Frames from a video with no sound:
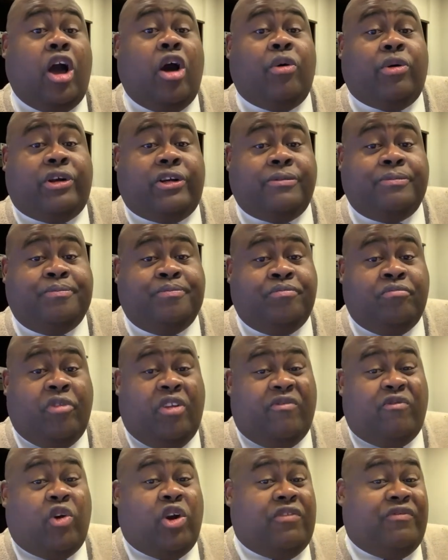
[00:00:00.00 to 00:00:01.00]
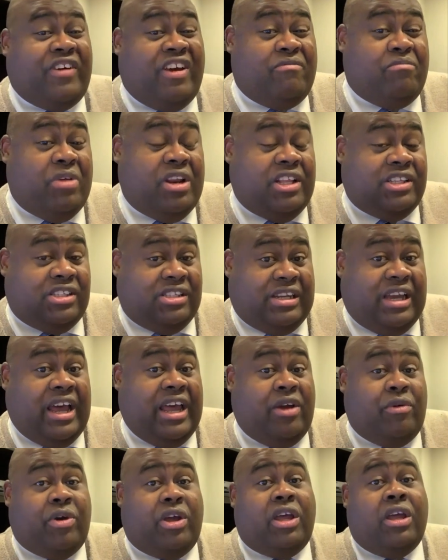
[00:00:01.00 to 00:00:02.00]
hour, 45 minutes in the
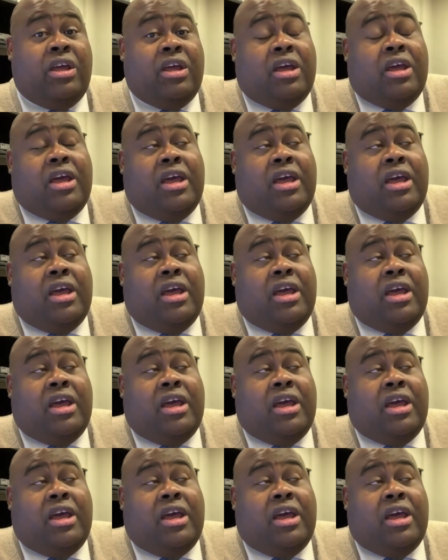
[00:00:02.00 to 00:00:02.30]
highway,